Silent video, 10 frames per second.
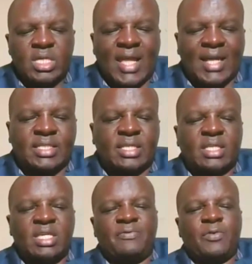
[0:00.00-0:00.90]
That
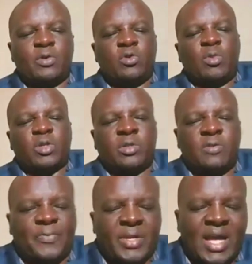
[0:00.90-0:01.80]
if you do
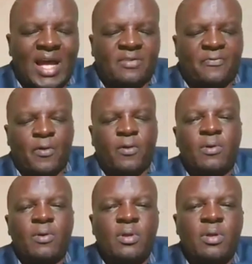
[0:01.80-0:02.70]
module 3 and 4,